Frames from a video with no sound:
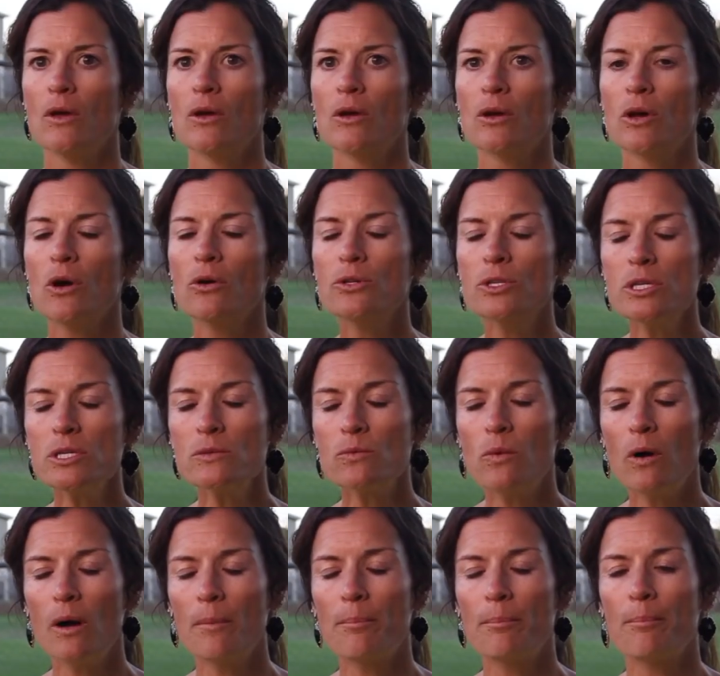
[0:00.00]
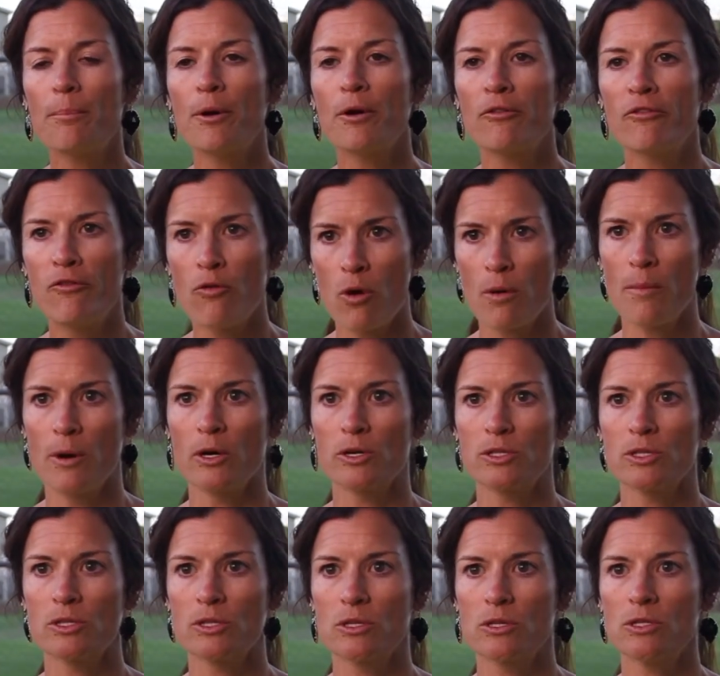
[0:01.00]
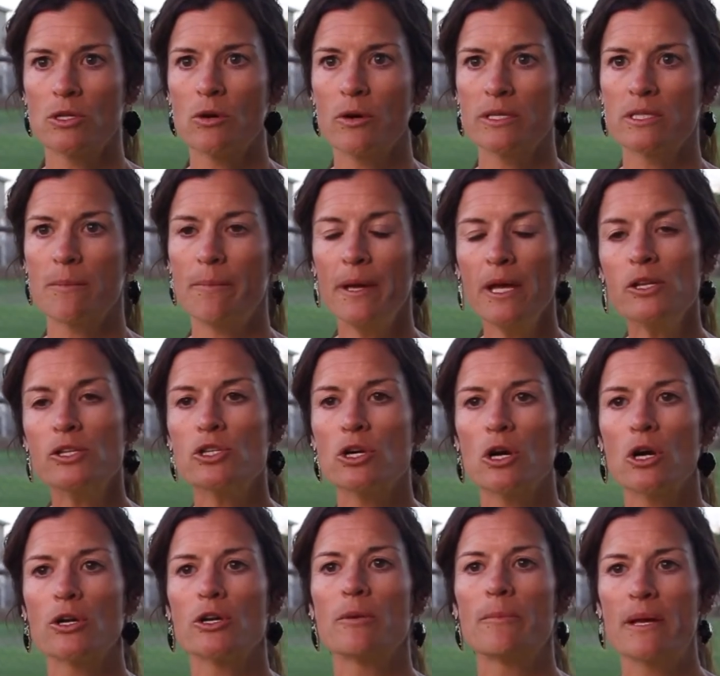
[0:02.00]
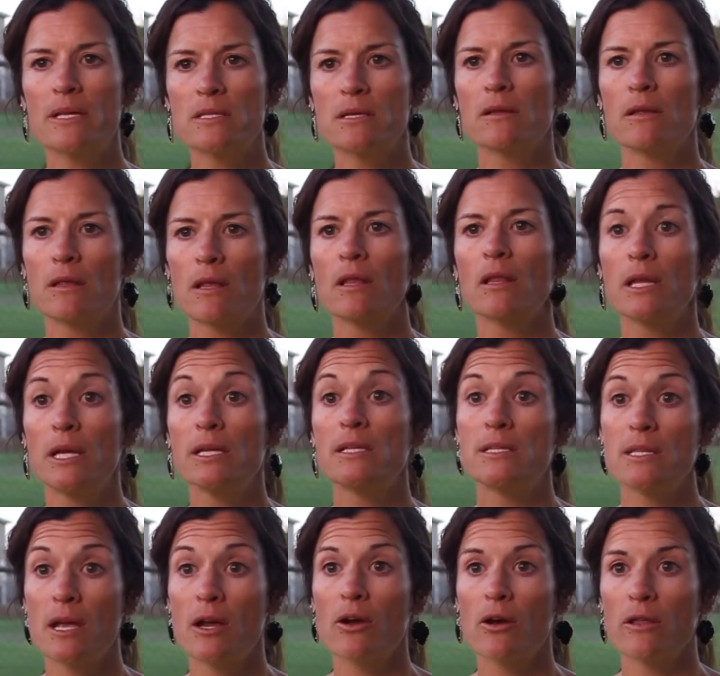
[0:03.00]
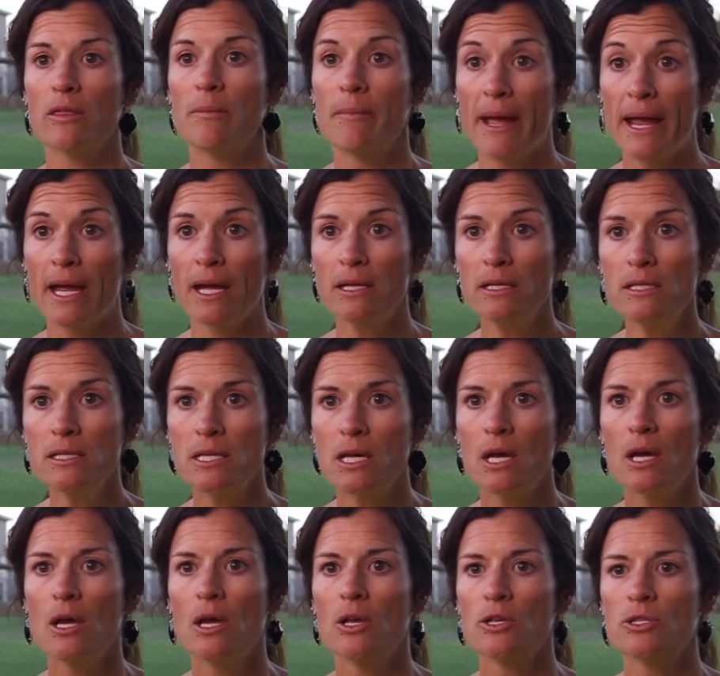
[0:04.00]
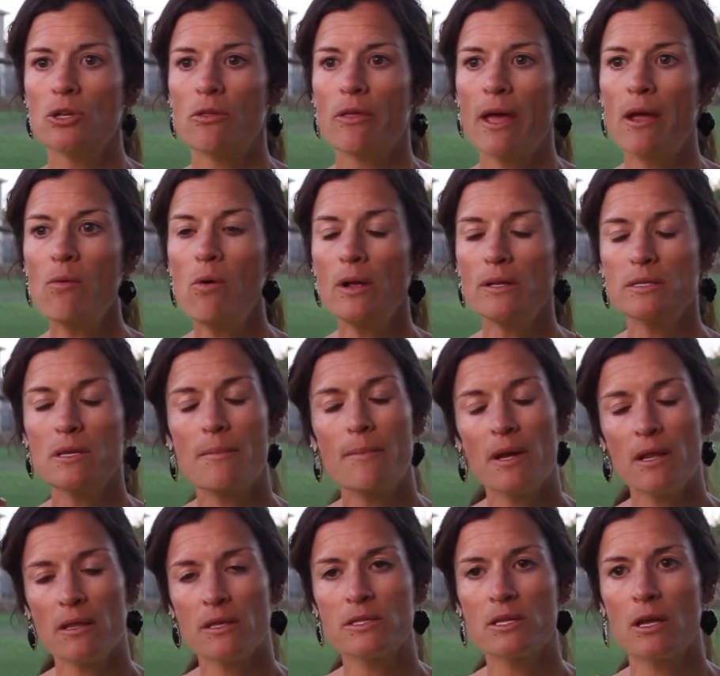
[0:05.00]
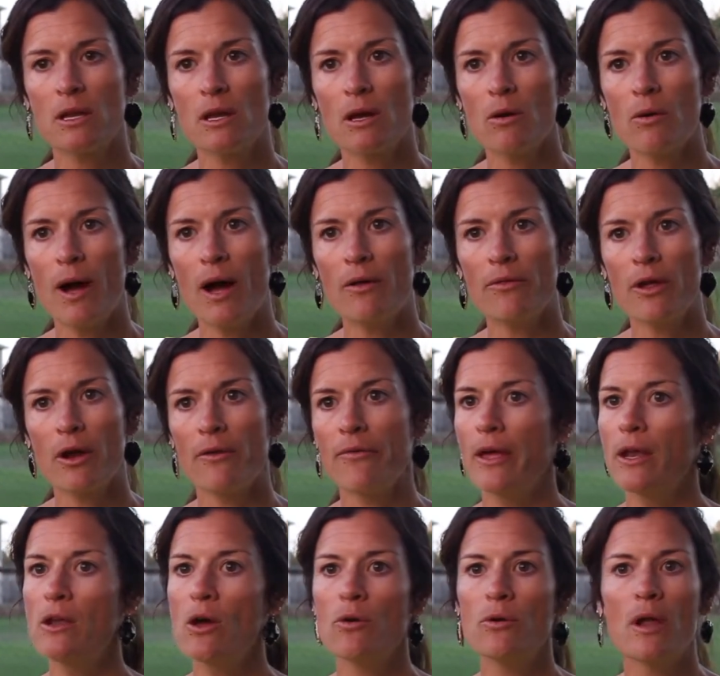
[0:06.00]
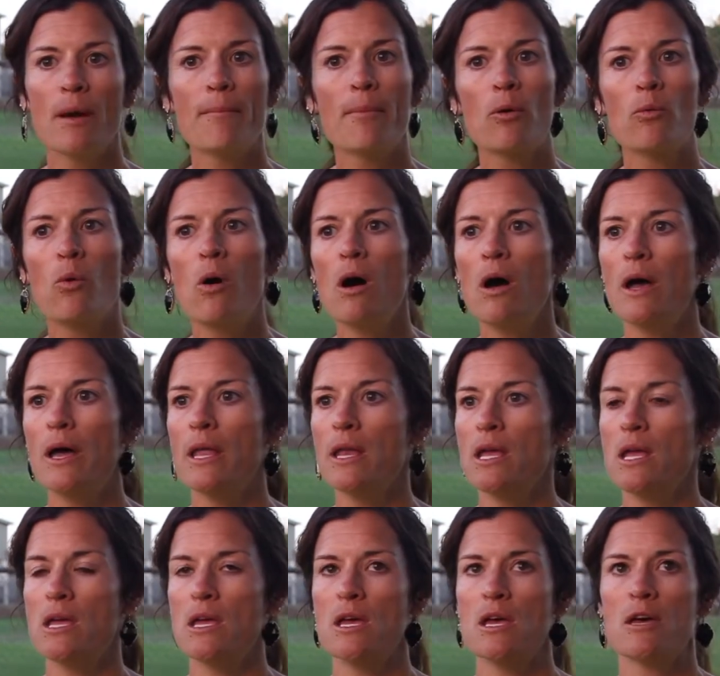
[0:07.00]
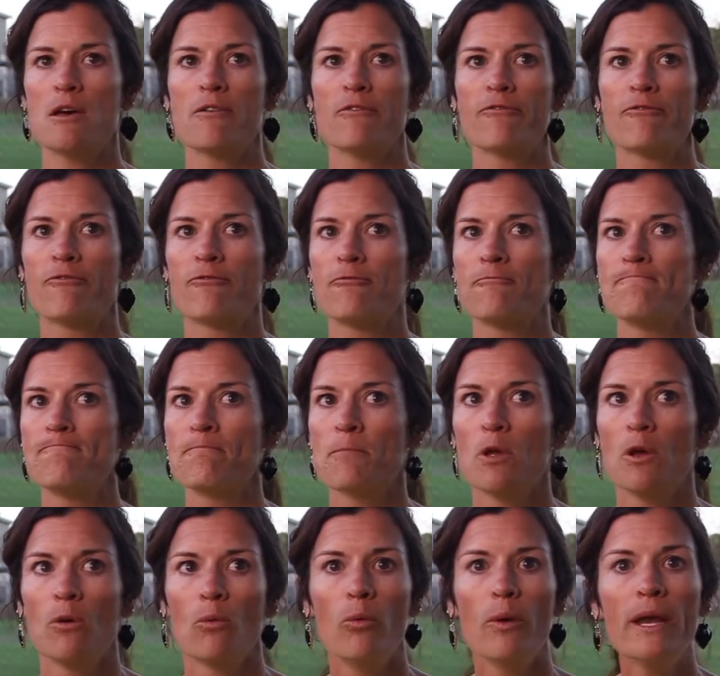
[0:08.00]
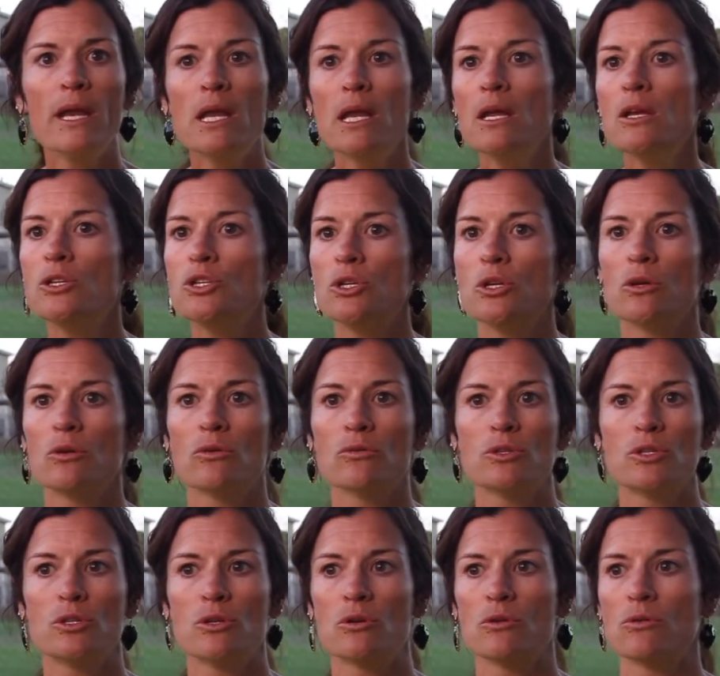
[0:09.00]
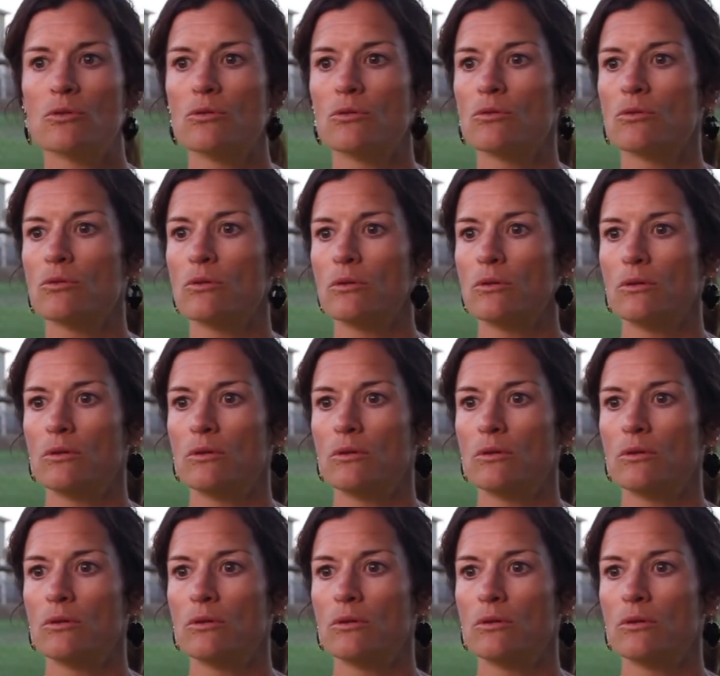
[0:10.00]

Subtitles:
Coaches want performers. So as the pitcher, you're basically the lead singer in the band. So they want somebody that's going to go out there and they know, number one, if we need you to,